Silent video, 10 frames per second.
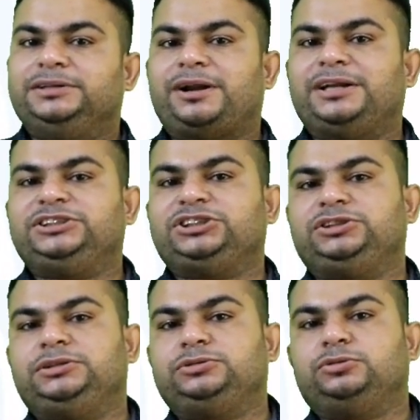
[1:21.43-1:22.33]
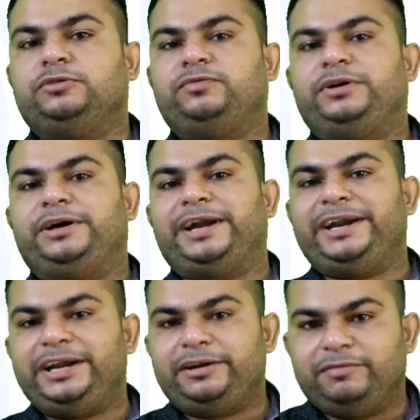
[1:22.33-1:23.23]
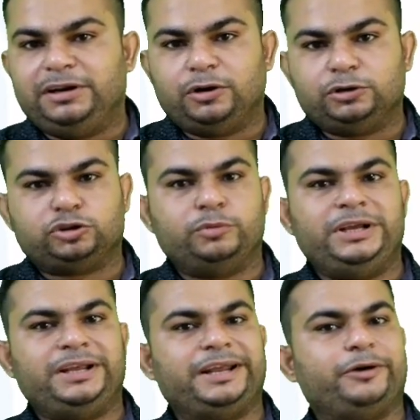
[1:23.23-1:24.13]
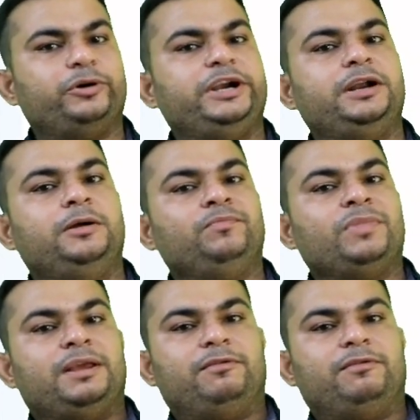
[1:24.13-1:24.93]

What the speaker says: The transactions of credit will also be recorded.